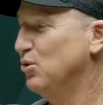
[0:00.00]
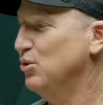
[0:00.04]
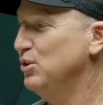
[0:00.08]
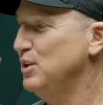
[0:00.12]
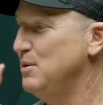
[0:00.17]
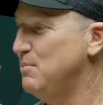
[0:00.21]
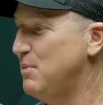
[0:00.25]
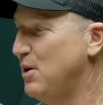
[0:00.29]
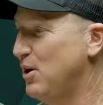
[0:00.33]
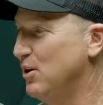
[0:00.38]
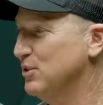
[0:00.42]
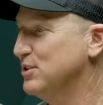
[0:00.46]
tall.
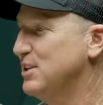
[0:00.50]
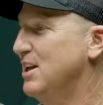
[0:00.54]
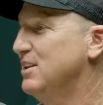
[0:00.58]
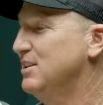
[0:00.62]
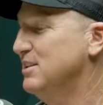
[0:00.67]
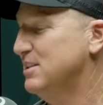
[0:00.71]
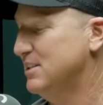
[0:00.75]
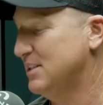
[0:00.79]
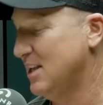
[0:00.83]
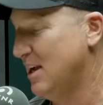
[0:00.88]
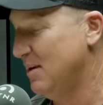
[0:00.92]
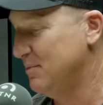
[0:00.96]
He bowls at
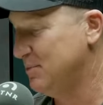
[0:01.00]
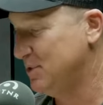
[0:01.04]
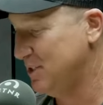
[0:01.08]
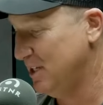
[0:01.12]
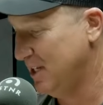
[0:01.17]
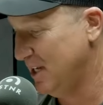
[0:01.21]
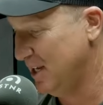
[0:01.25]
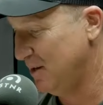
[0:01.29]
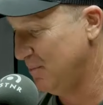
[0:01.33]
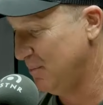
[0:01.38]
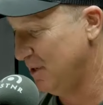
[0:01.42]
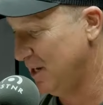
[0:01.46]
the stumps.
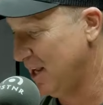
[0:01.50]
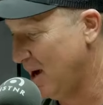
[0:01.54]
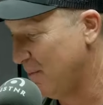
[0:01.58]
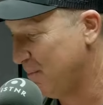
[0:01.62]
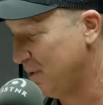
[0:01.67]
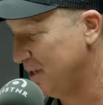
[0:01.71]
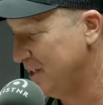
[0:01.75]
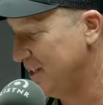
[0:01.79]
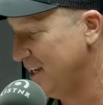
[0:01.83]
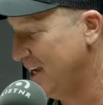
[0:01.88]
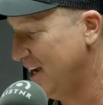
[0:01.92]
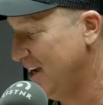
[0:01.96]
You get a bit of
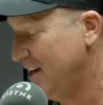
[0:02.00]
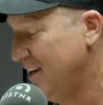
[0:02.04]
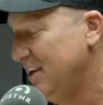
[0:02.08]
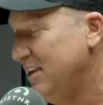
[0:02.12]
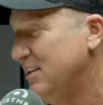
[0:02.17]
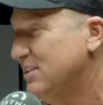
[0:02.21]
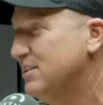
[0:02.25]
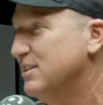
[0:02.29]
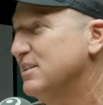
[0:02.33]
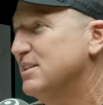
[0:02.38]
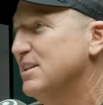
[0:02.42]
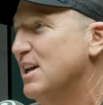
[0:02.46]
up and down.
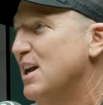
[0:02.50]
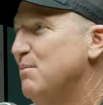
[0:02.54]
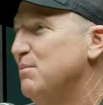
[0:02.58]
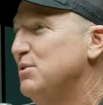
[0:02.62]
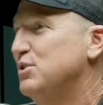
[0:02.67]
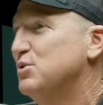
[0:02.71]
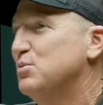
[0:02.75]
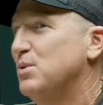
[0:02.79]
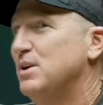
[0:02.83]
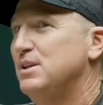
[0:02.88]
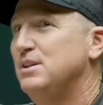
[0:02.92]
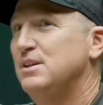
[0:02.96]
It's the same
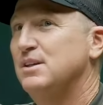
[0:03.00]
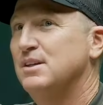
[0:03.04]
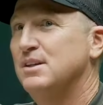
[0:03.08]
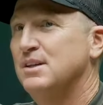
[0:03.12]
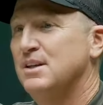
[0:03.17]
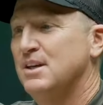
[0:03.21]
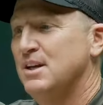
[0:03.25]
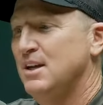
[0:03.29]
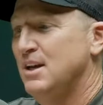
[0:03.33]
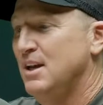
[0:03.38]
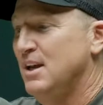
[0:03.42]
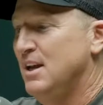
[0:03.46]
as when
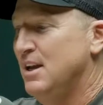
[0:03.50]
